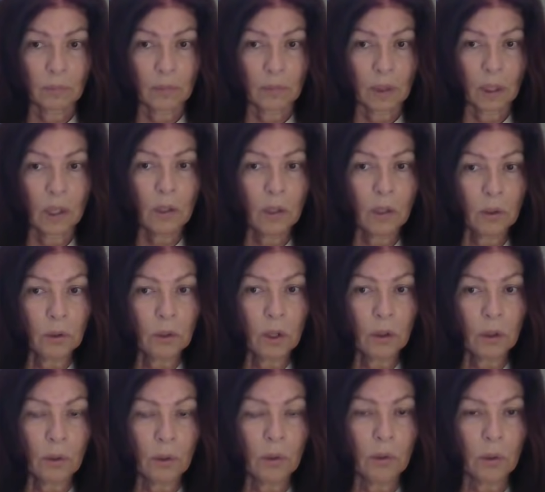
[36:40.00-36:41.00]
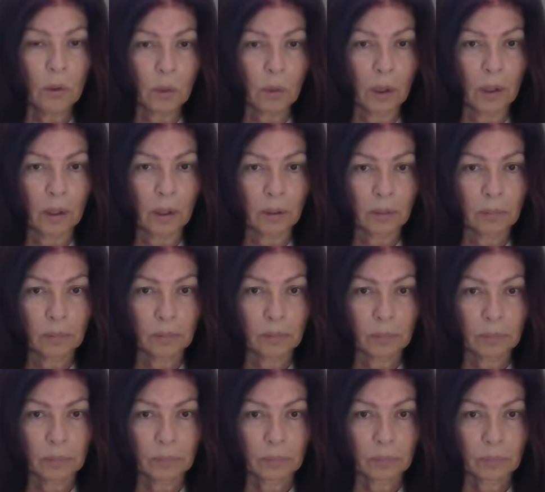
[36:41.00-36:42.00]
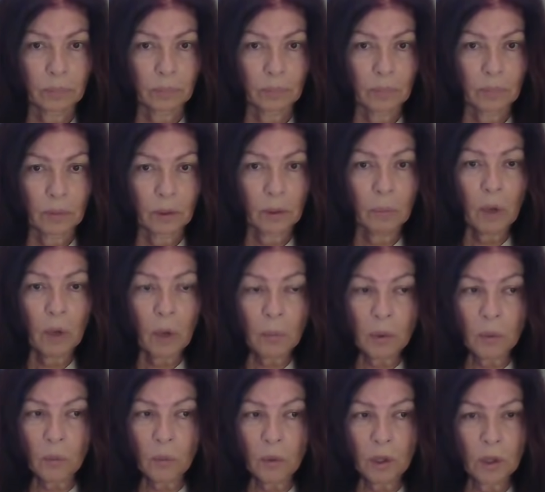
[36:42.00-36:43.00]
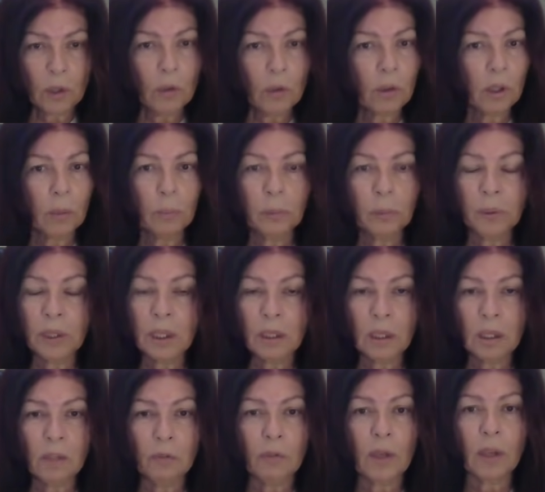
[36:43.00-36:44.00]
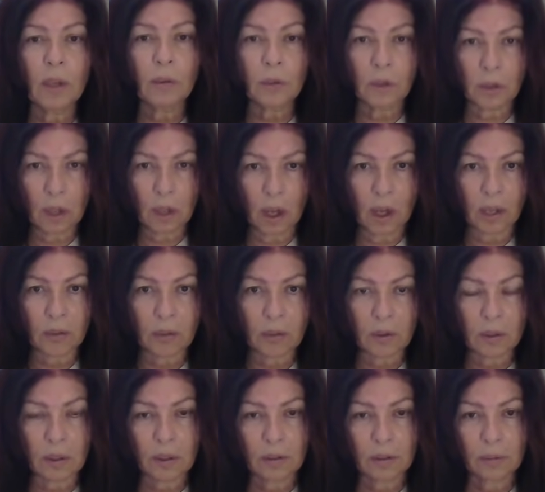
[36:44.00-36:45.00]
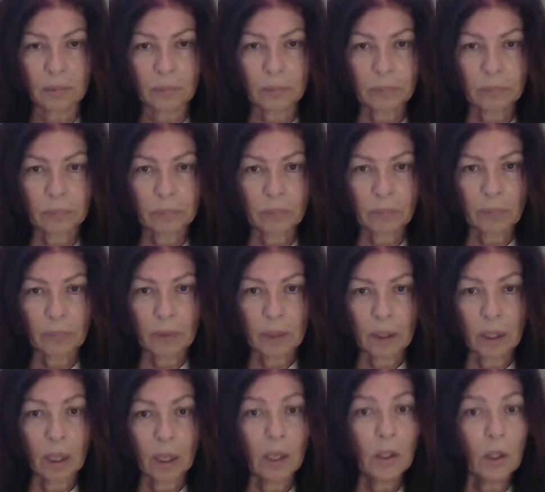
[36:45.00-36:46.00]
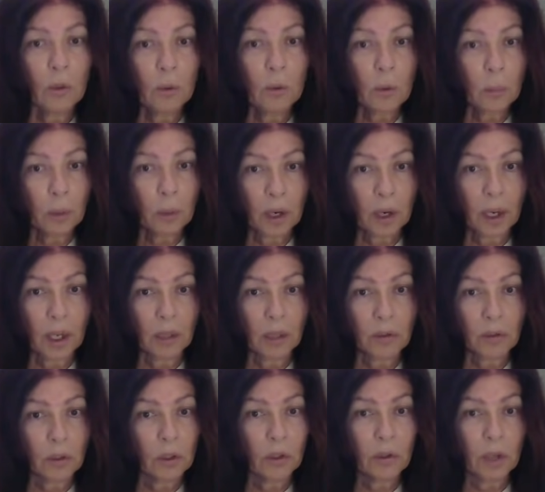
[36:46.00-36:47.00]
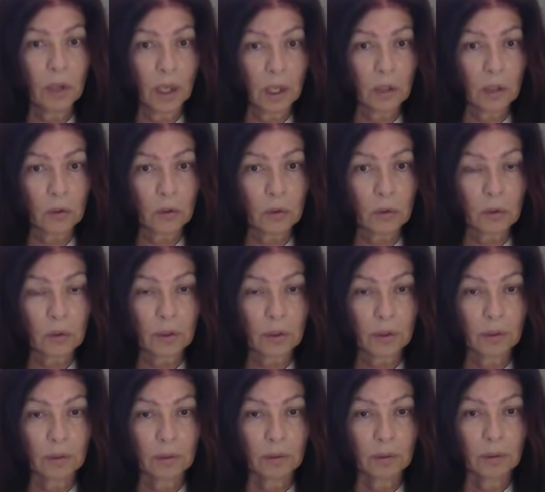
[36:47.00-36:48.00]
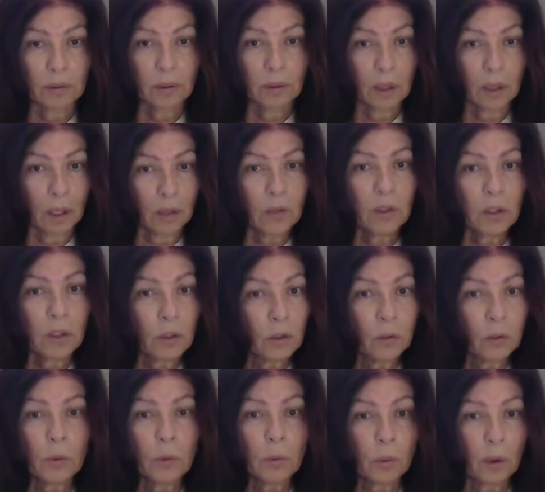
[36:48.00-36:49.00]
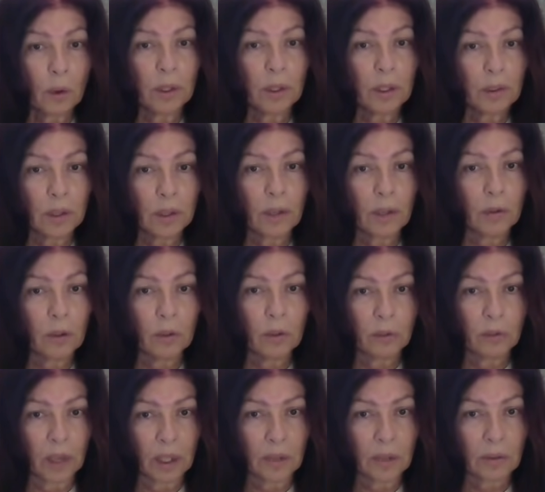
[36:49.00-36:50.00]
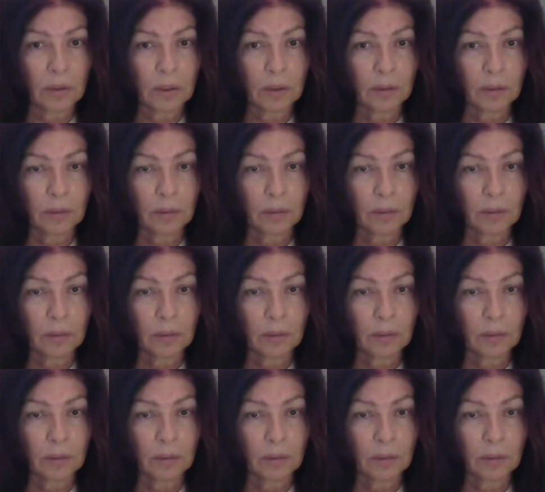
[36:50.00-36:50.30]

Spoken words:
And you'll know who you are. The moment where you completely felt lost and you were praying to your angels and tears were rolling down your face,